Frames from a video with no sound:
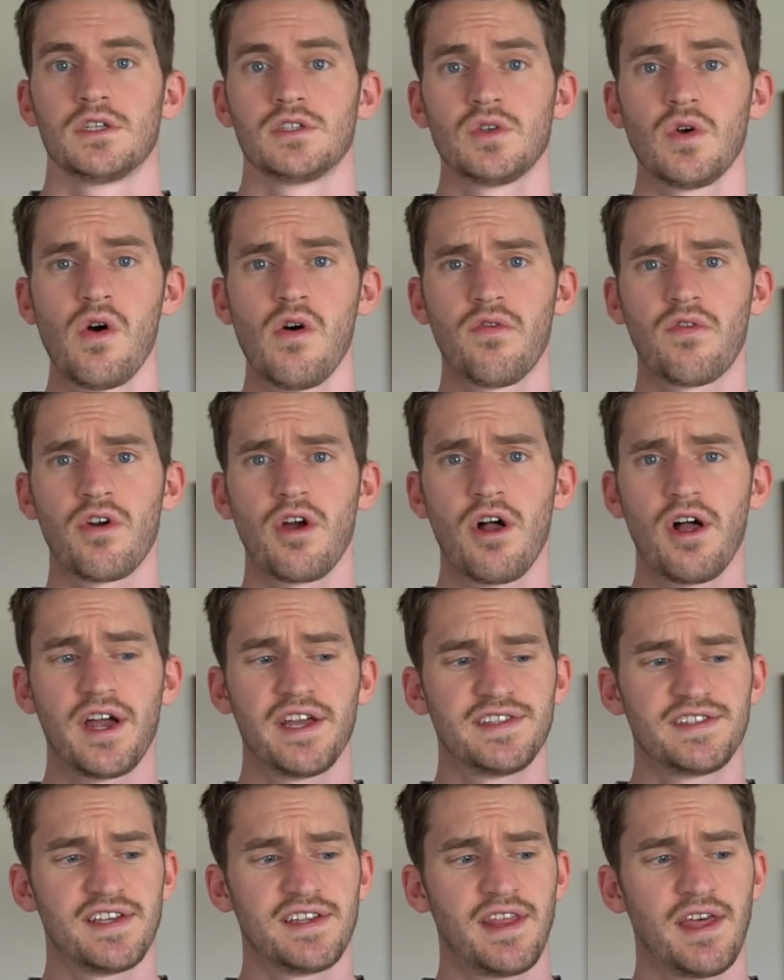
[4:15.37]
So overall,
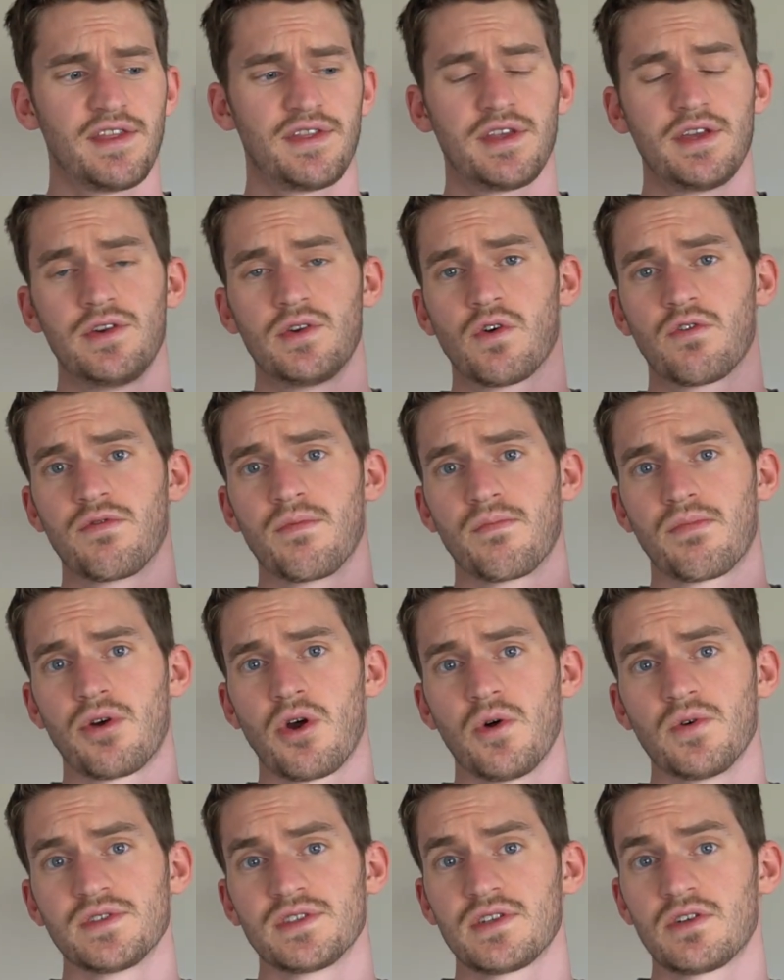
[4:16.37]
I'd say that the Endorphin
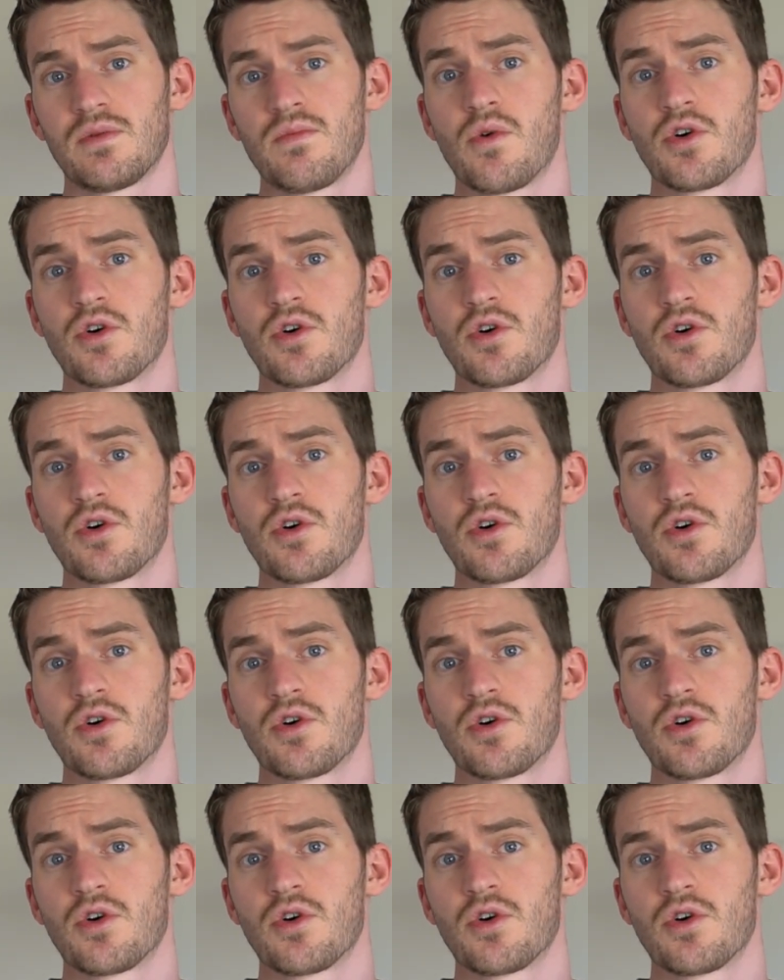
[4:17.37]
Pro is a little